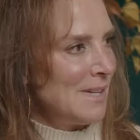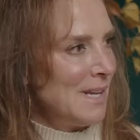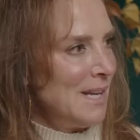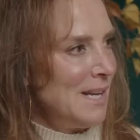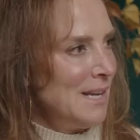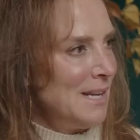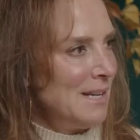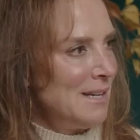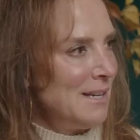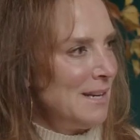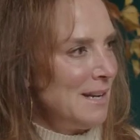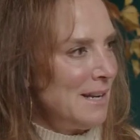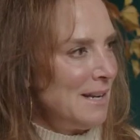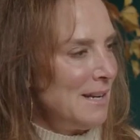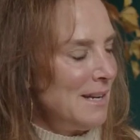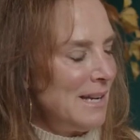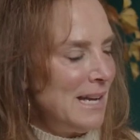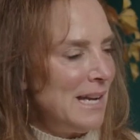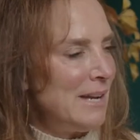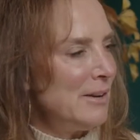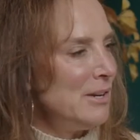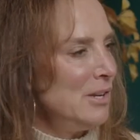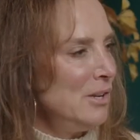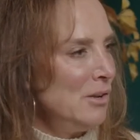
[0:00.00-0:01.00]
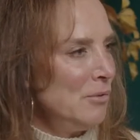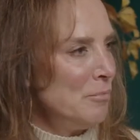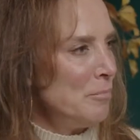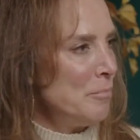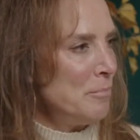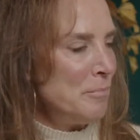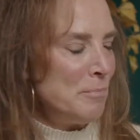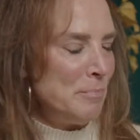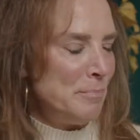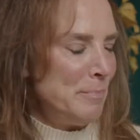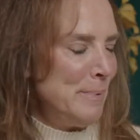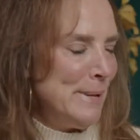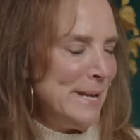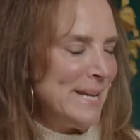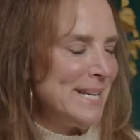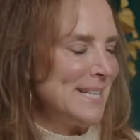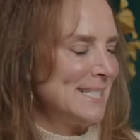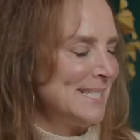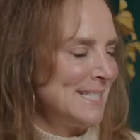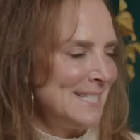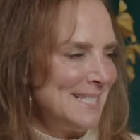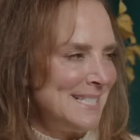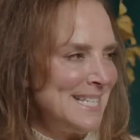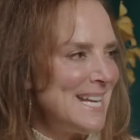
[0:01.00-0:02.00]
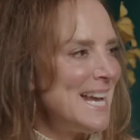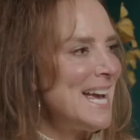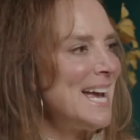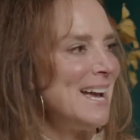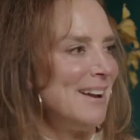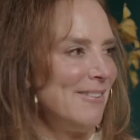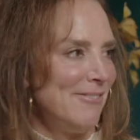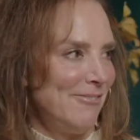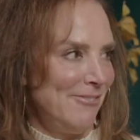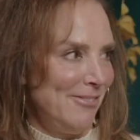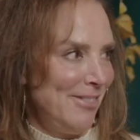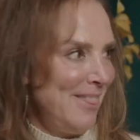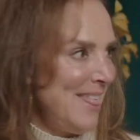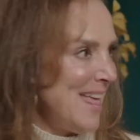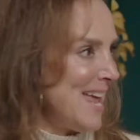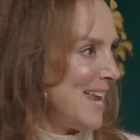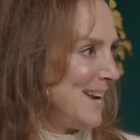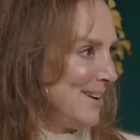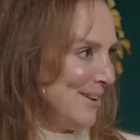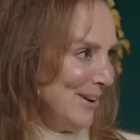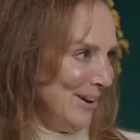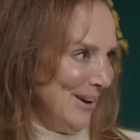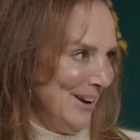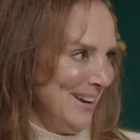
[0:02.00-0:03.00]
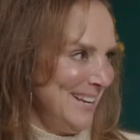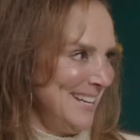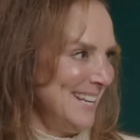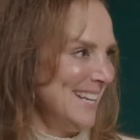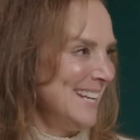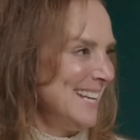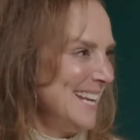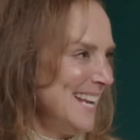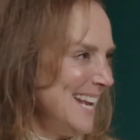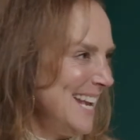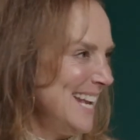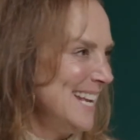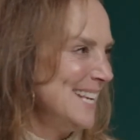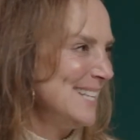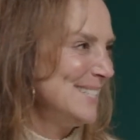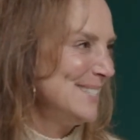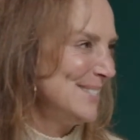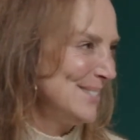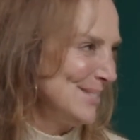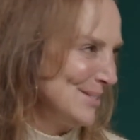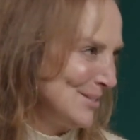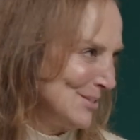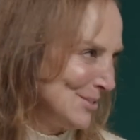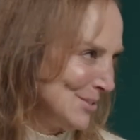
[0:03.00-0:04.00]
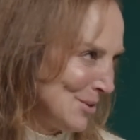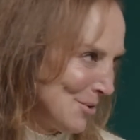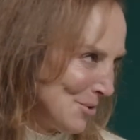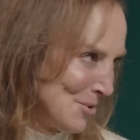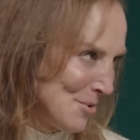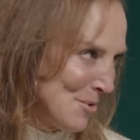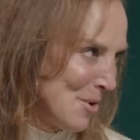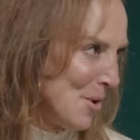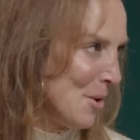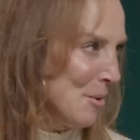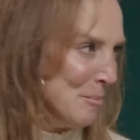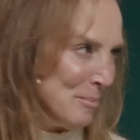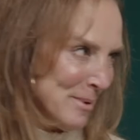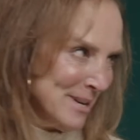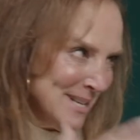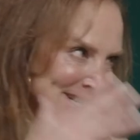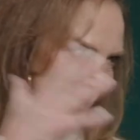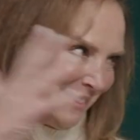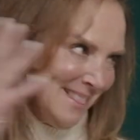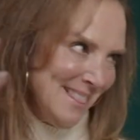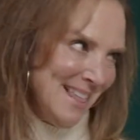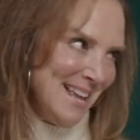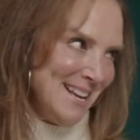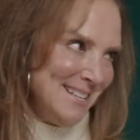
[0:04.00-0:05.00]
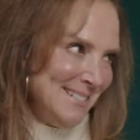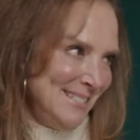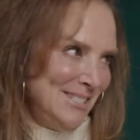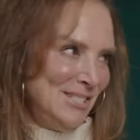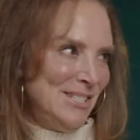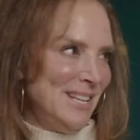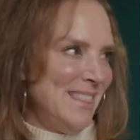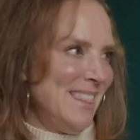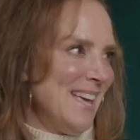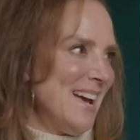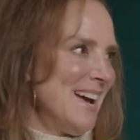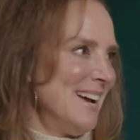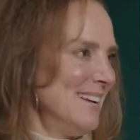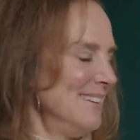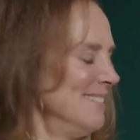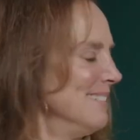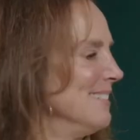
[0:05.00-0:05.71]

And how do you pick staff that is so open to that?